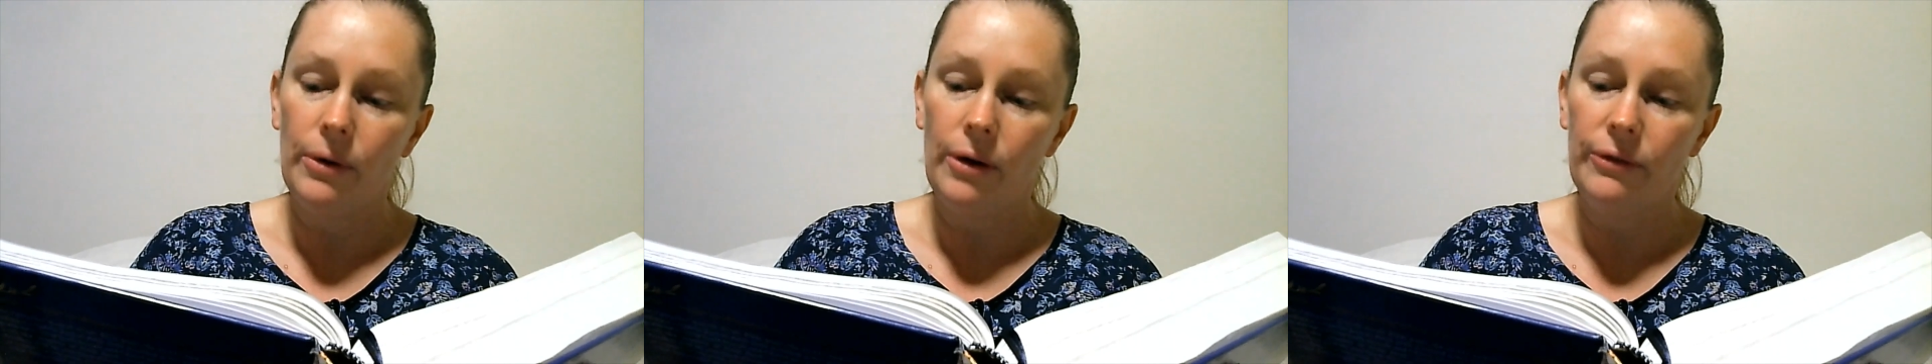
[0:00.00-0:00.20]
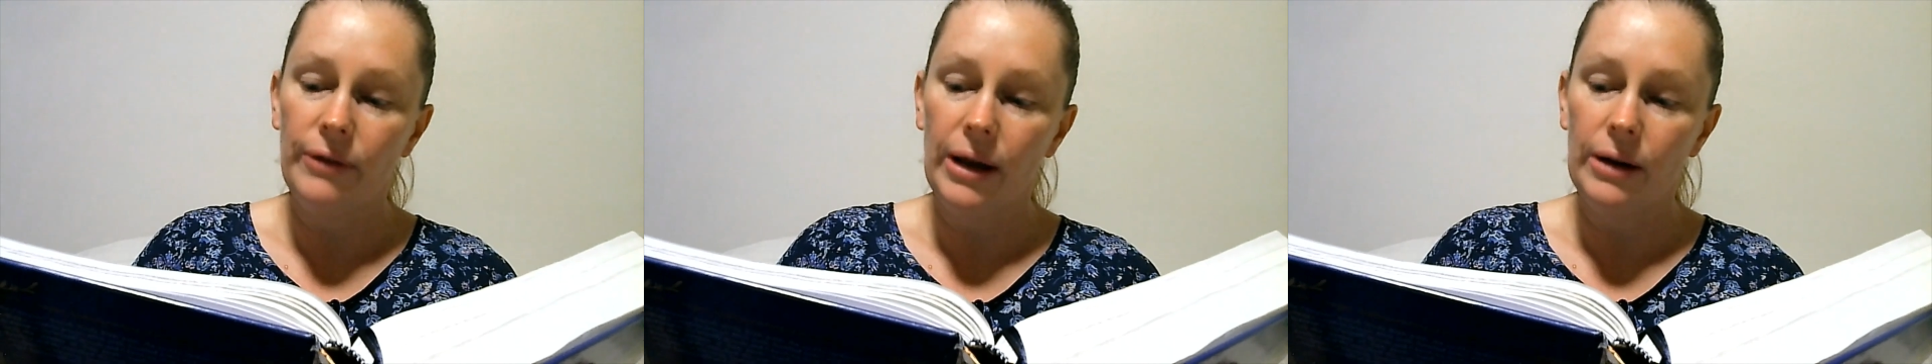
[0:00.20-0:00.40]

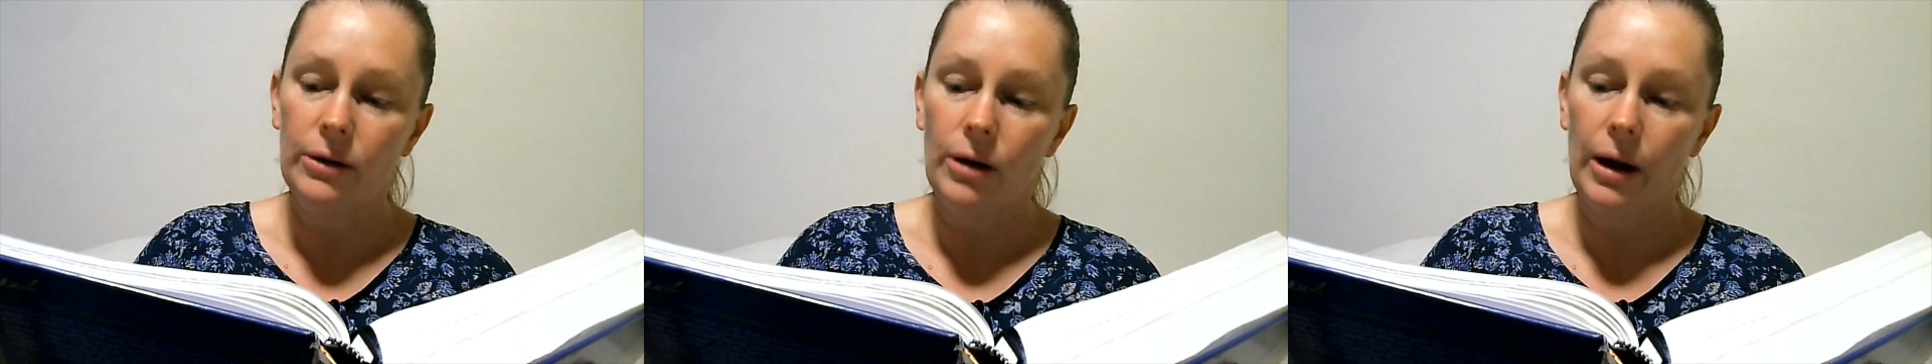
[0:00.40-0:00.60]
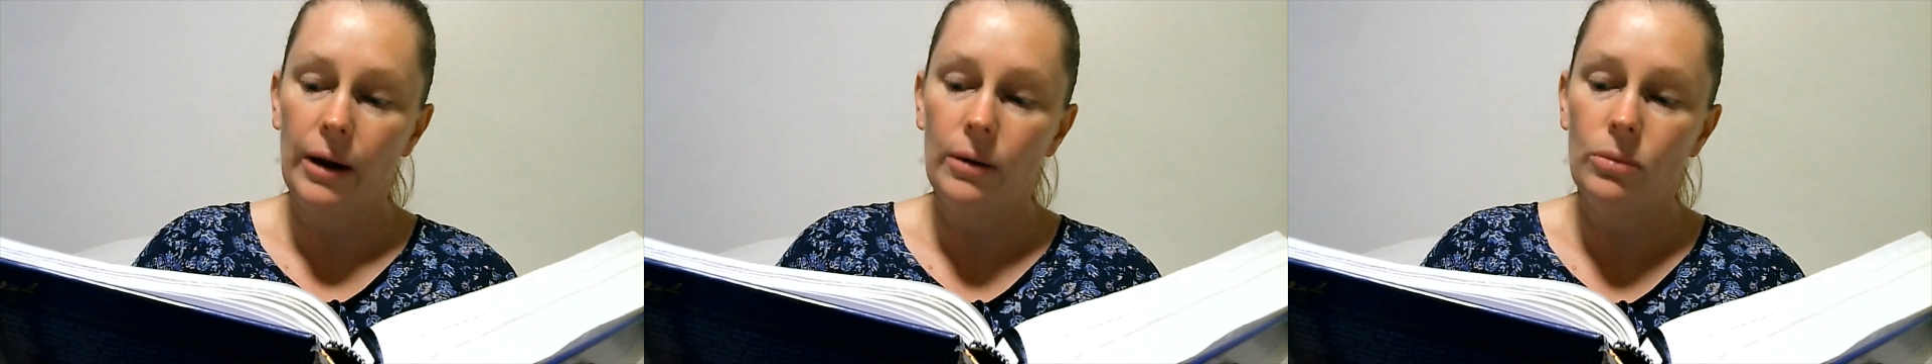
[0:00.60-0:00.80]
of
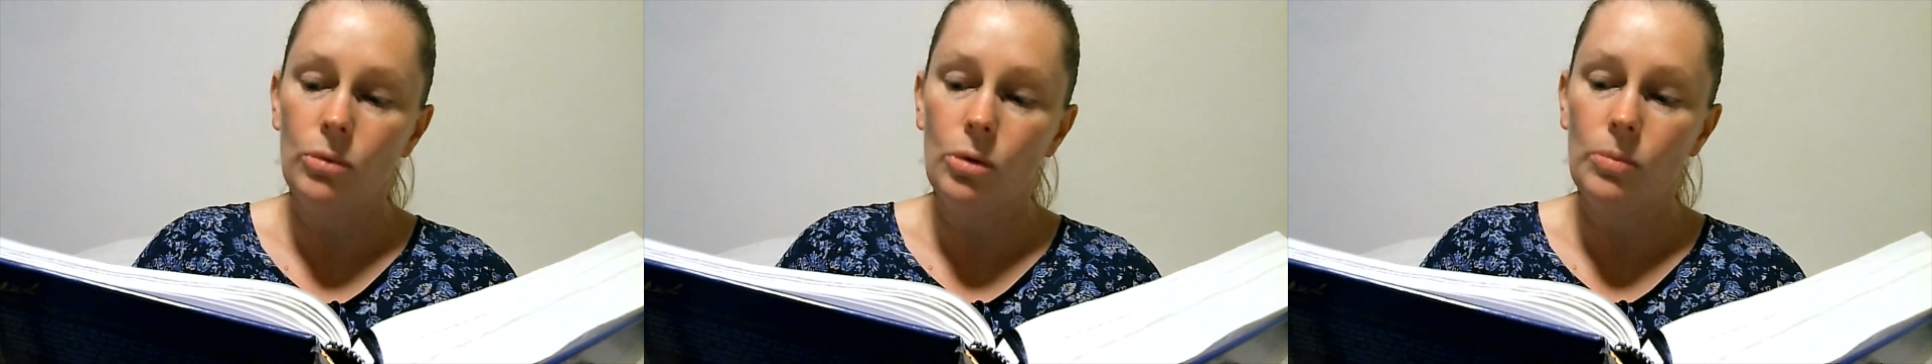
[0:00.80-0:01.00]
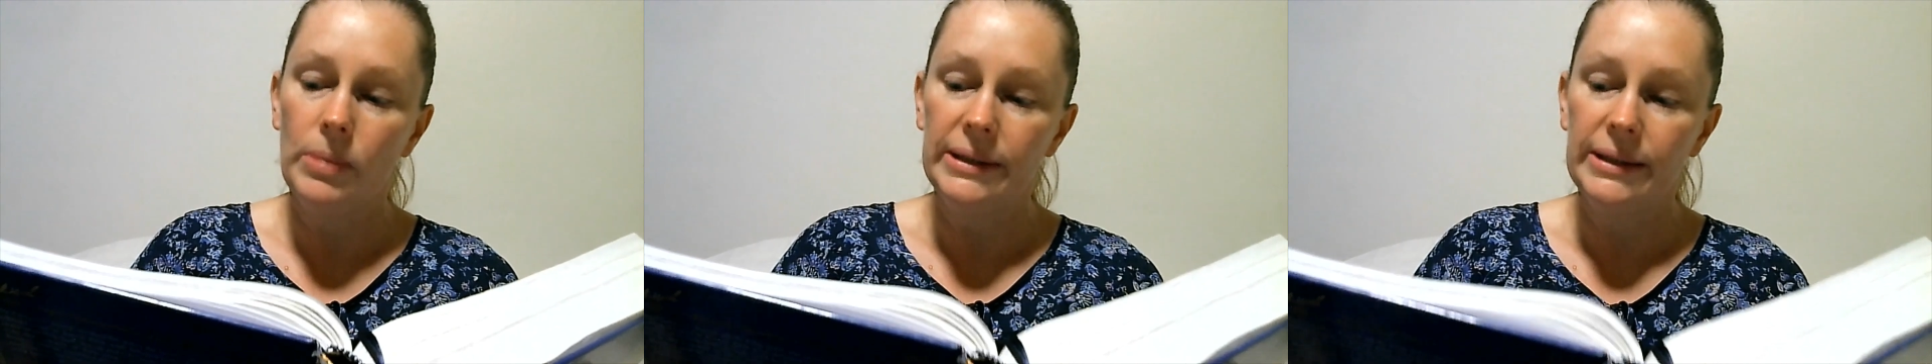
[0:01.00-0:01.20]
Adonai
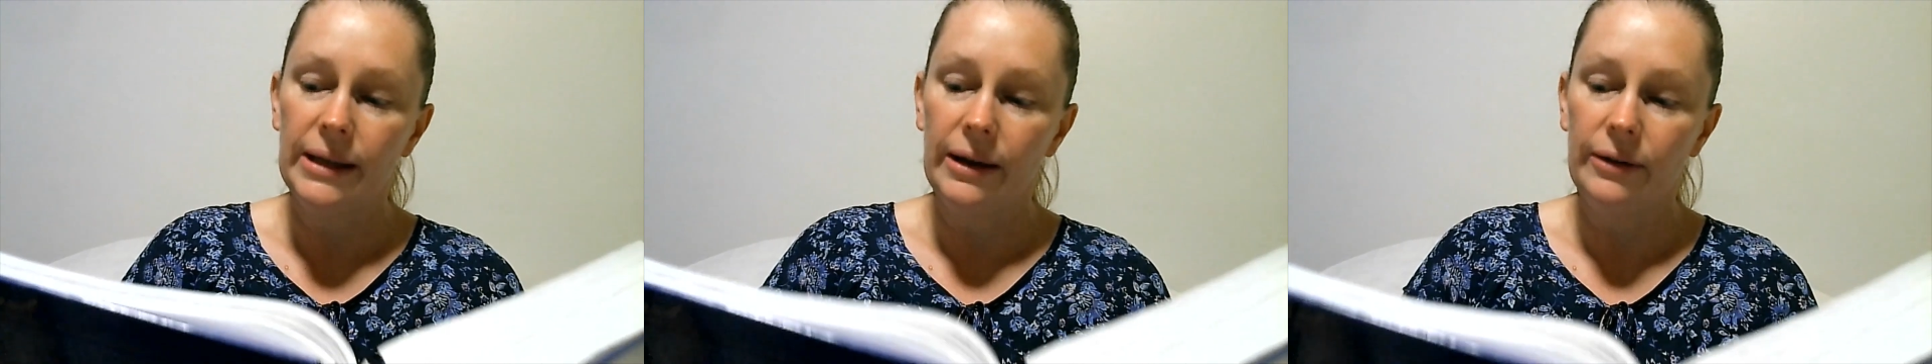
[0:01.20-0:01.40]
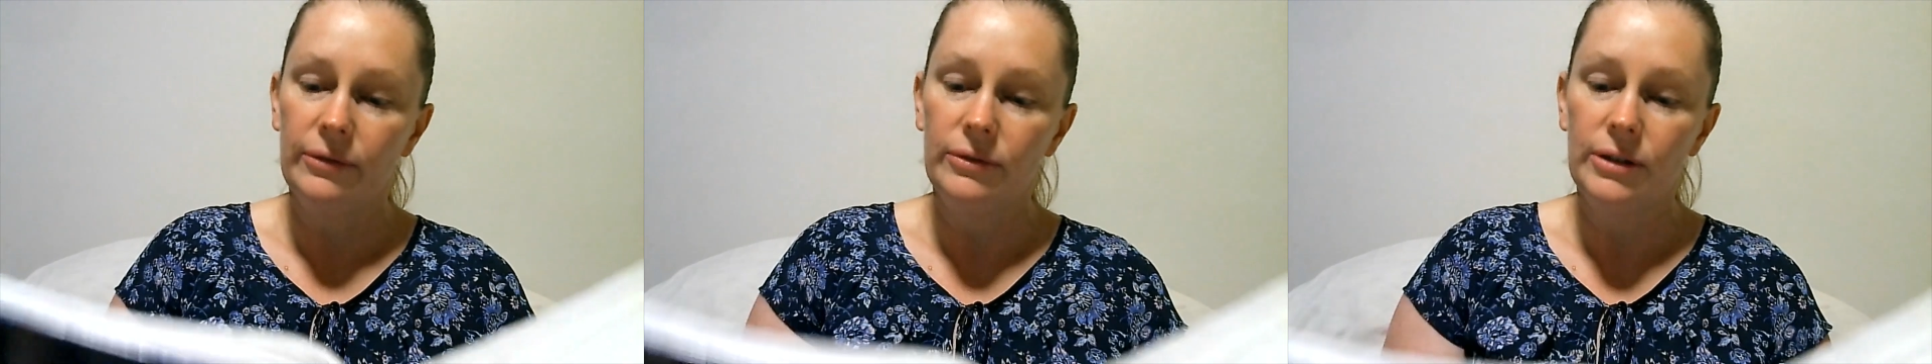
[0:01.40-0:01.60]
will be
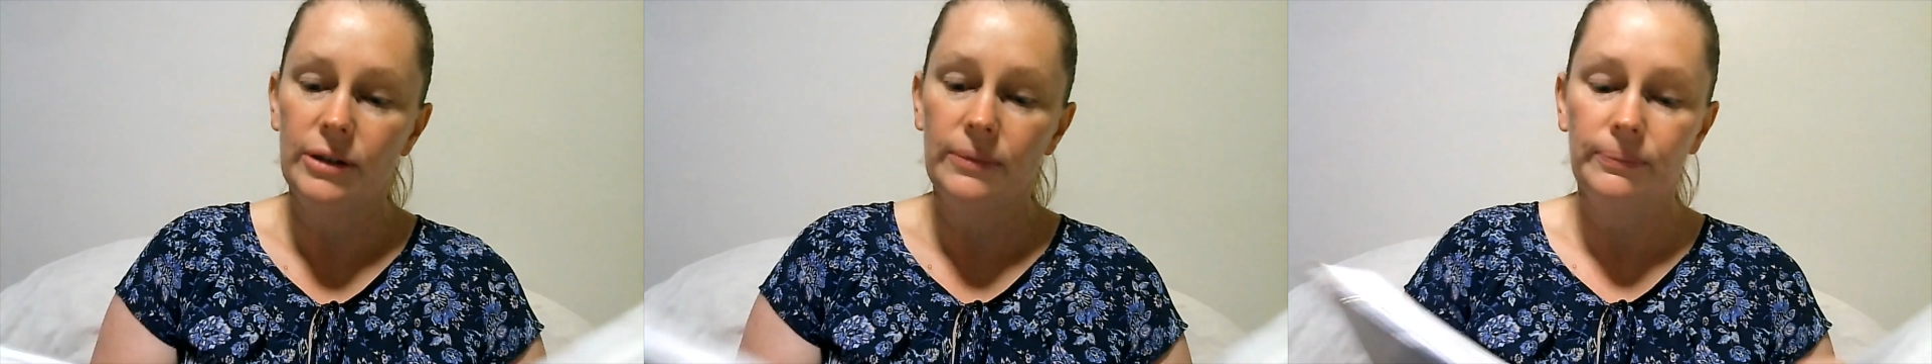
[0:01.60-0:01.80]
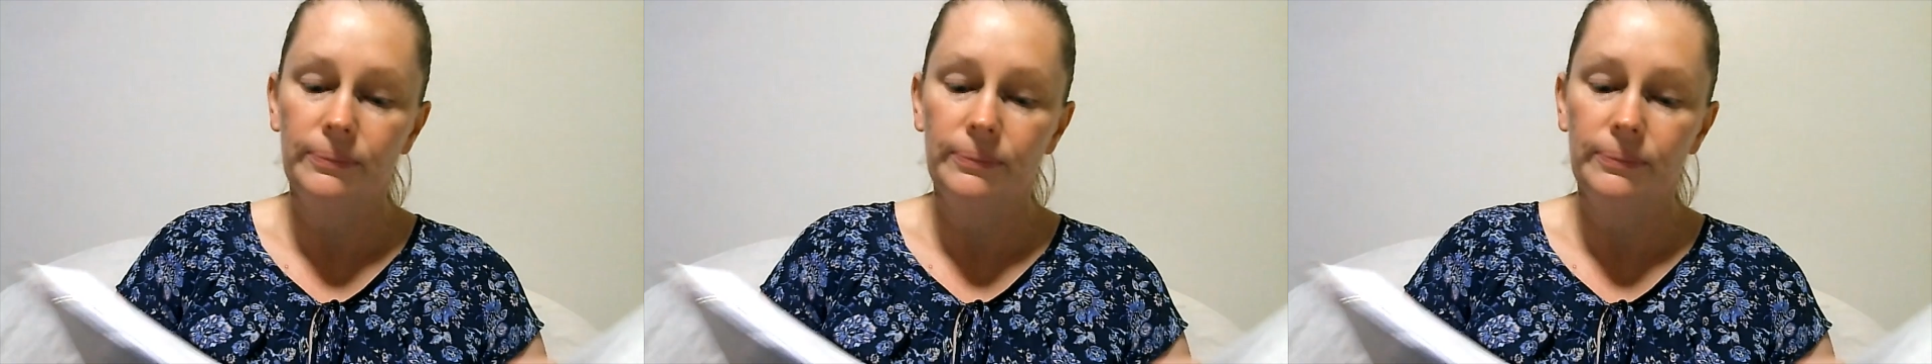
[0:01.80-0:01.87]
saved.